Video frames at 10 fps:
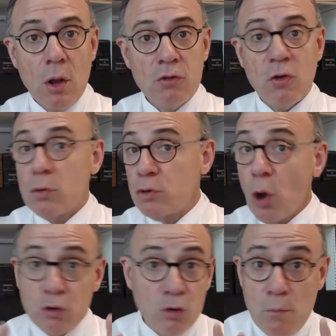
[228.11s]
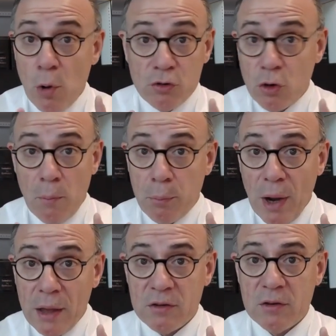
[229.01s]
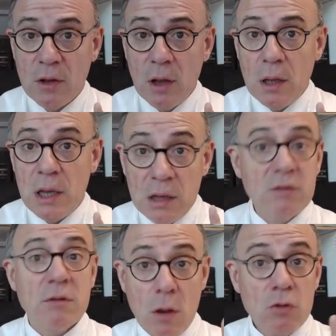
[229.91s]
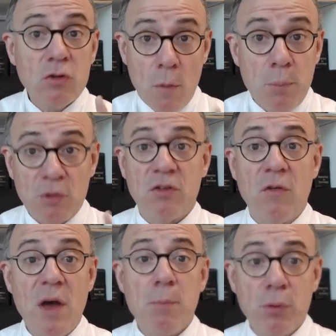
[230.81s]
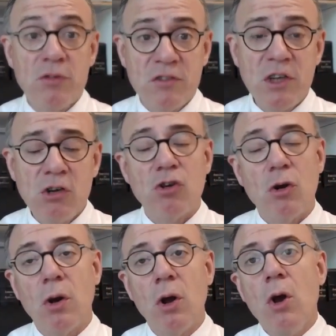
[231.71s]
so not the most complex, is the Possover procedure,